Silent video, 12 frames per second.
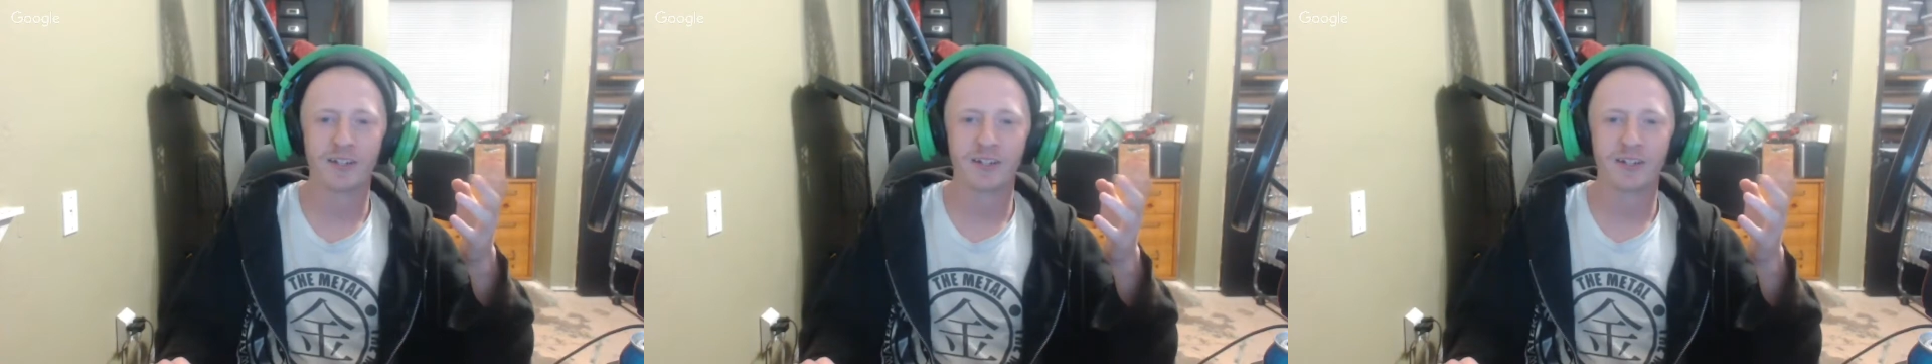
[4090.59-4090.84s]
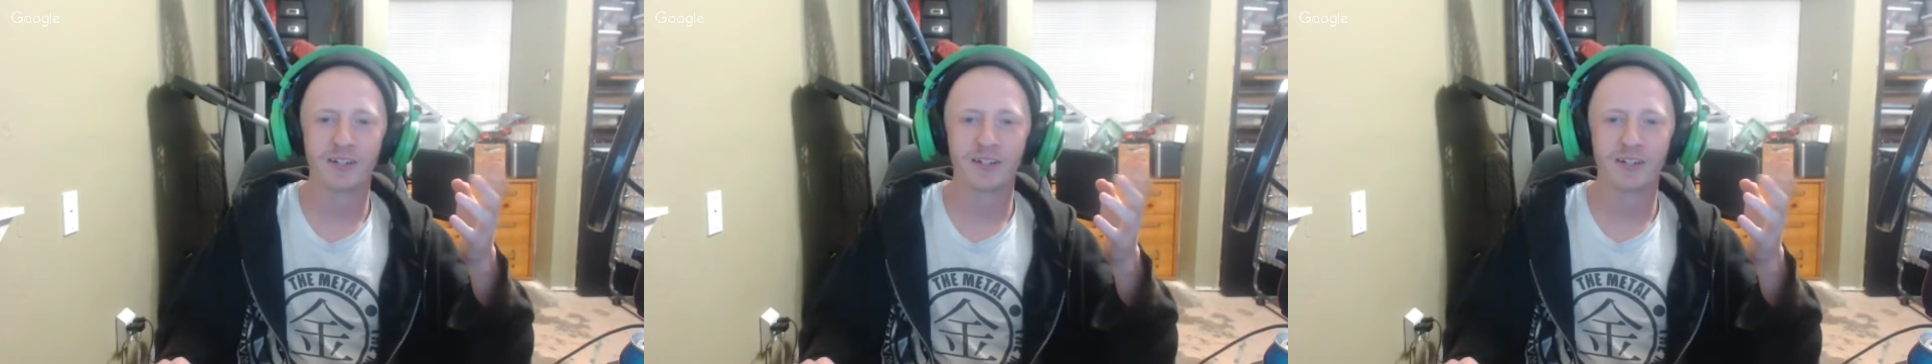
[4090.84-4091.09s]

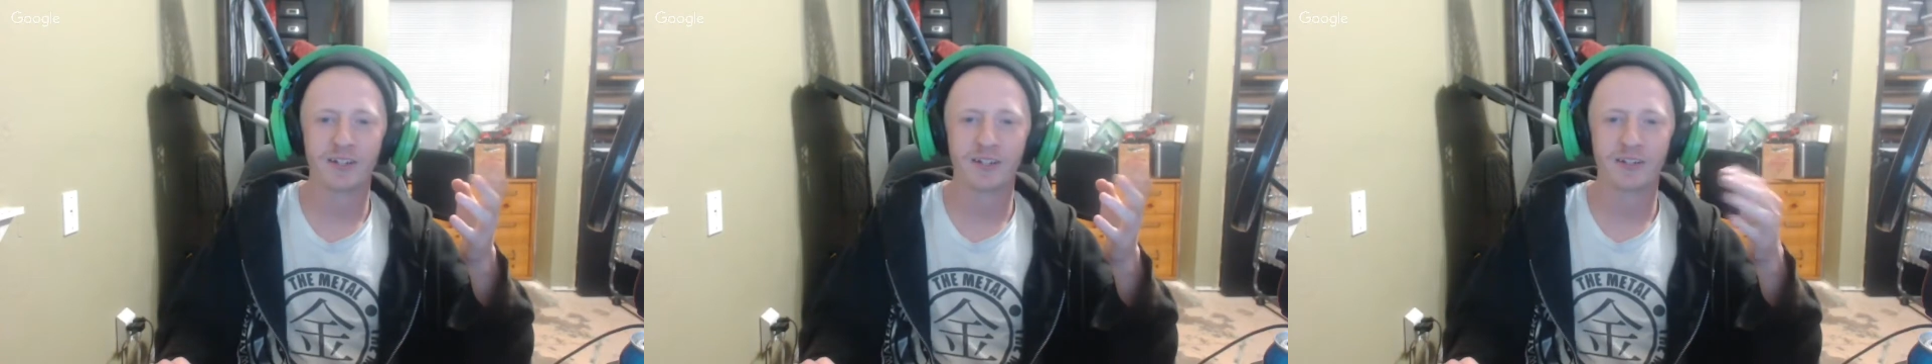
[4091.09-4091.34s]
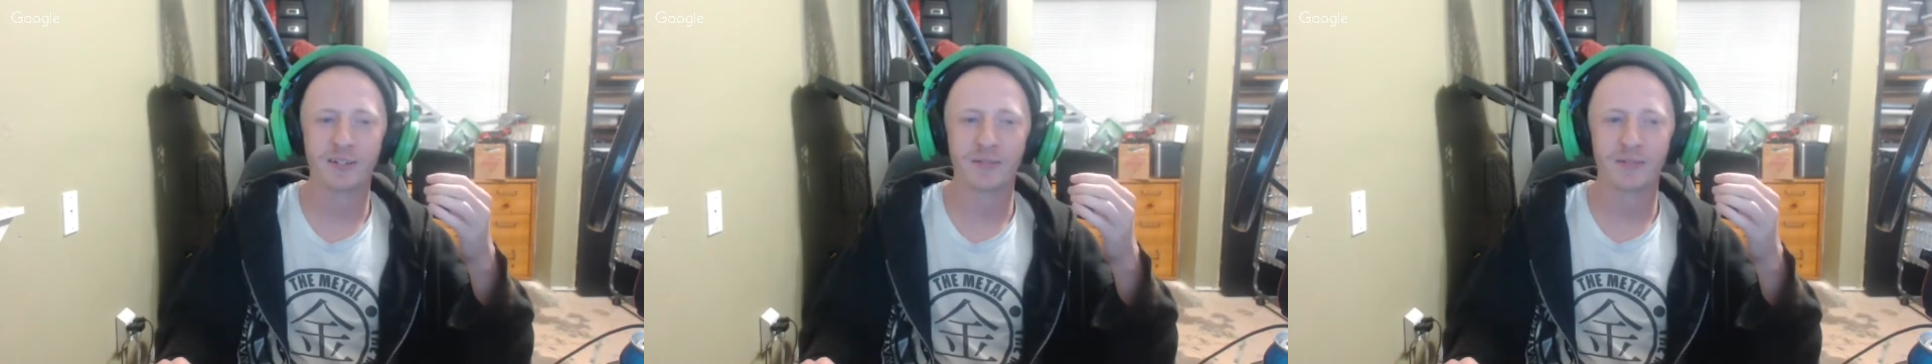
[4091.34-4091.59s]
It just turns
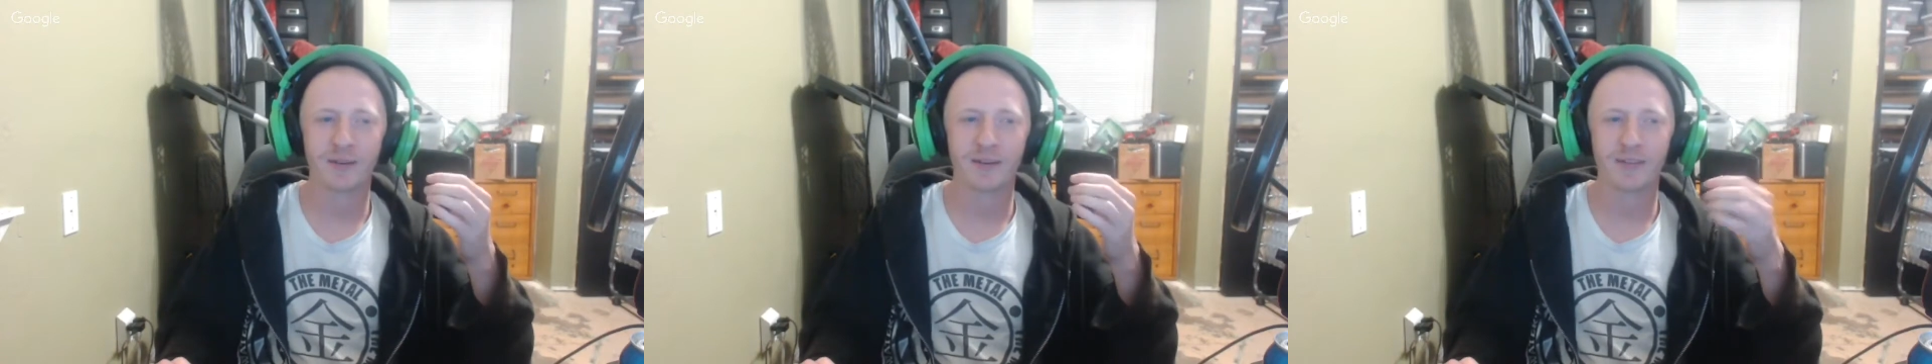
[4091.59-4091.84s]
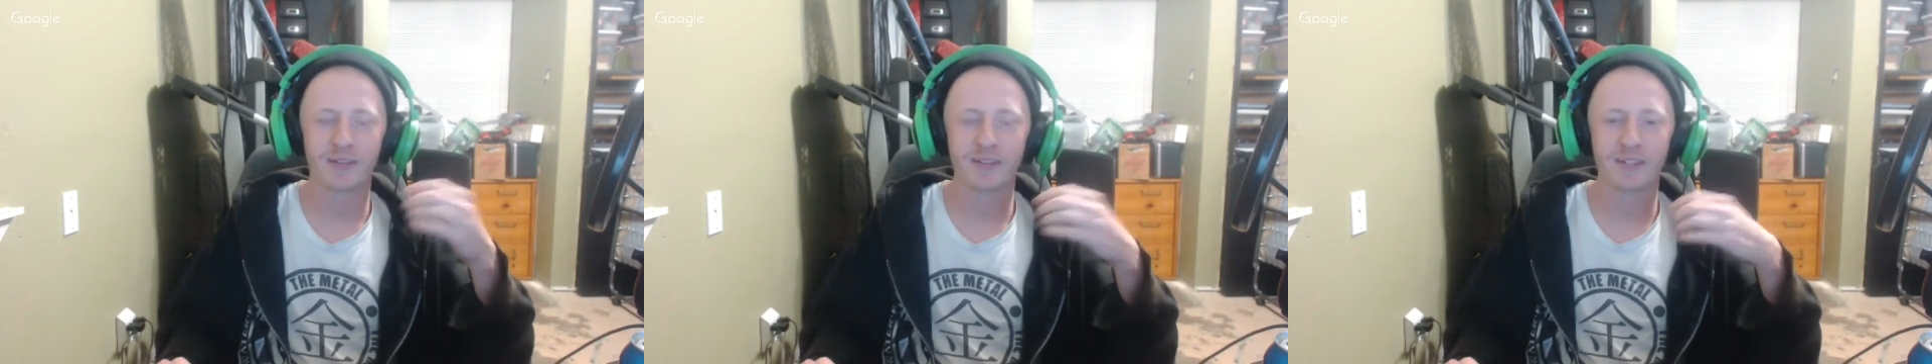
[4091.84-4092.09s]
out that some
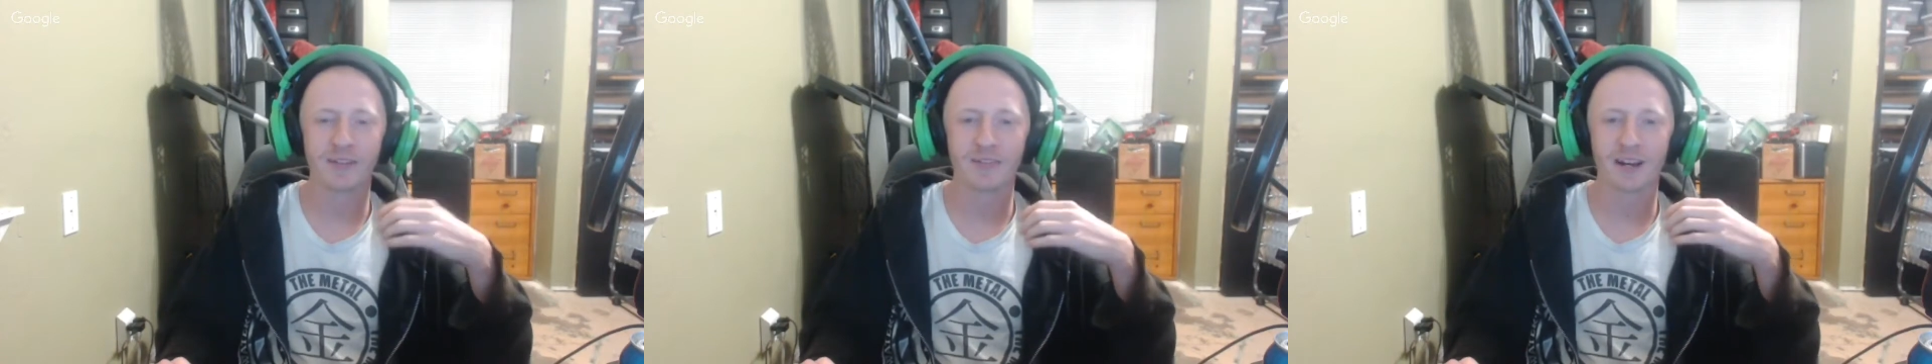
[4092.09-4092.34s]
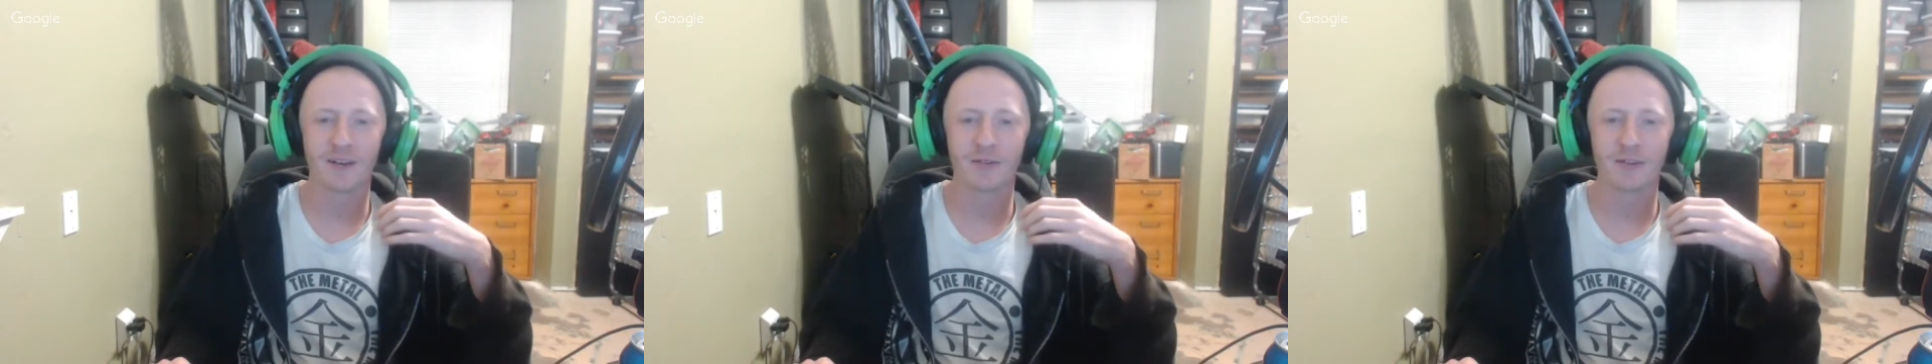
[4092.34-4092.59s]
of the stuff that